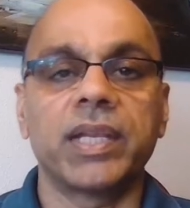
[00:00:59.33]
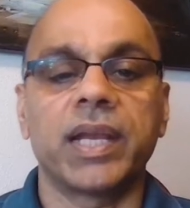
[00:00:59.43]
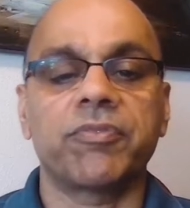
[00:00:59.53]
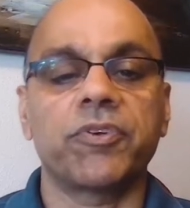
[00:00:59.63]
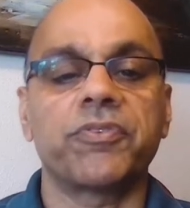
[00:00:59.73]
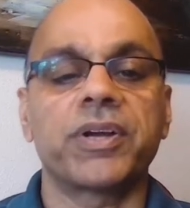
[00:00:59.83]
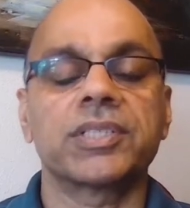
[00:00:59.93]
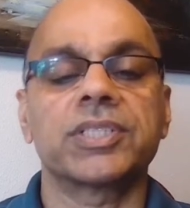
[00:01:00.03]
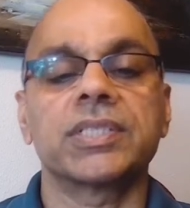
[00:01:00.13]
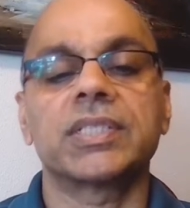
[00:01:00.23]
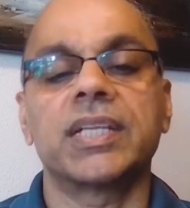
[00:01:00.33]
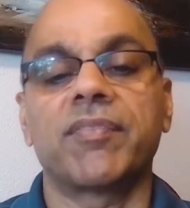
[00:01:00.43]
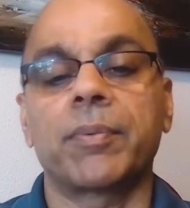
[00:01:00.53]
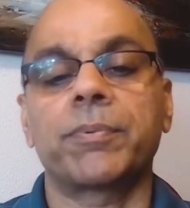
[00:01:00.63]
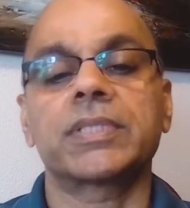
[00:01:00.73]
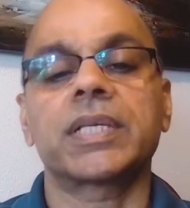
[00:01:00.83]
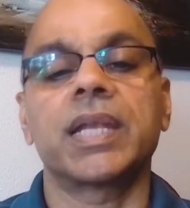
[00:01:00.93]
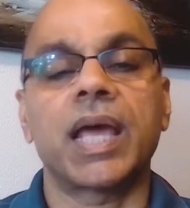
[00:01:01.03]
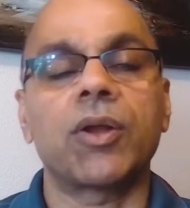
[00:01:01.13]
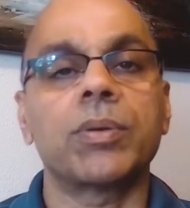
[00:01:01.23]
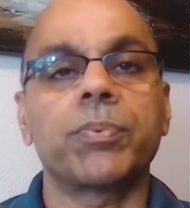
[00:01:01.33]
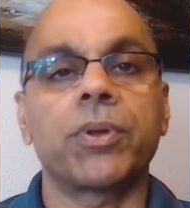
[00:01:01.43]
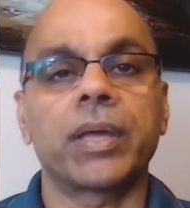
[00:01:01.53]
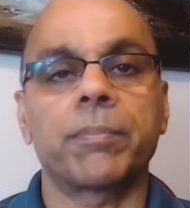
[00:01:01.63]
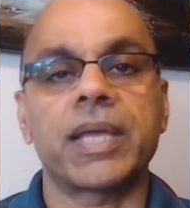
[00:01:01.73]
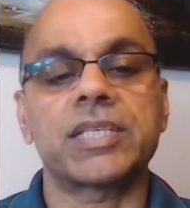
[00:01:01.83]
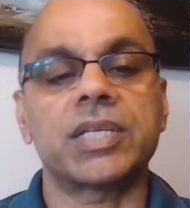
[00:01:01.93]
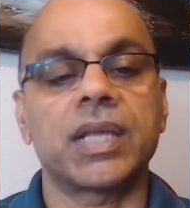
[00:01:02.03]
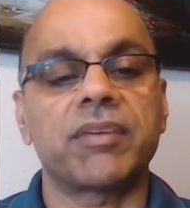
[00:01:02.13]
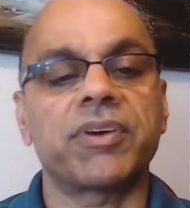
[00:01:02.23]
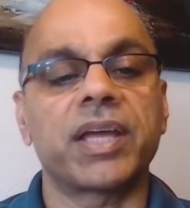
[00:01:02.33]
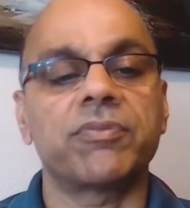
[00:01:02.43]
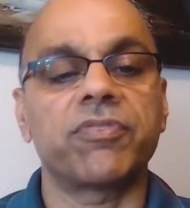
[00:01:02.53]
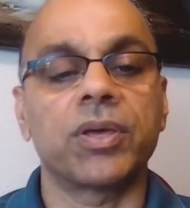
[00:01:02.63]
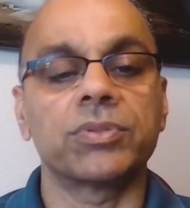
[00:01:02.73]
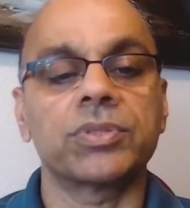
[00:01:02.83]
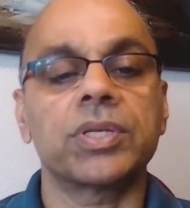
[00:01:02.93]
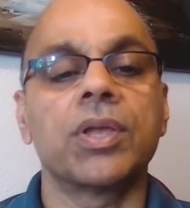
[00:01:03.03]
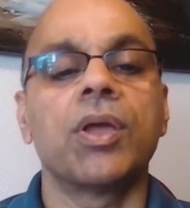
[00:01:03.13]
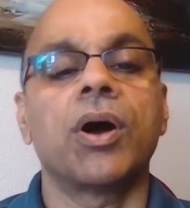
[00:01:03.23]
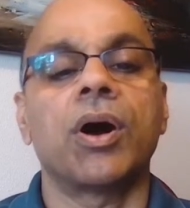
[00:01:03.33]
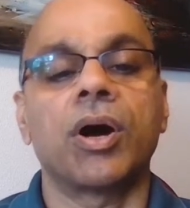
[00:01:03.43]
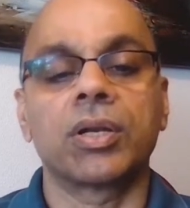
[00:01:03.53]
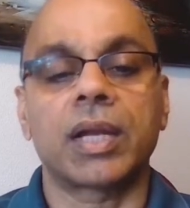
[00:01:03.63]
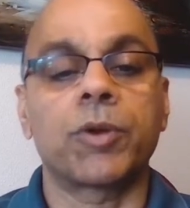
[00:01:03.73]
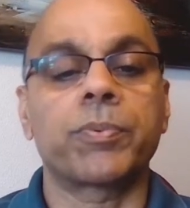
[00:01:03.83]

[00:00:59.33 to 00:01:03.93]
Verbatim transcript: With Dataflow Functions, developers can now deploy Apache NiFi flows on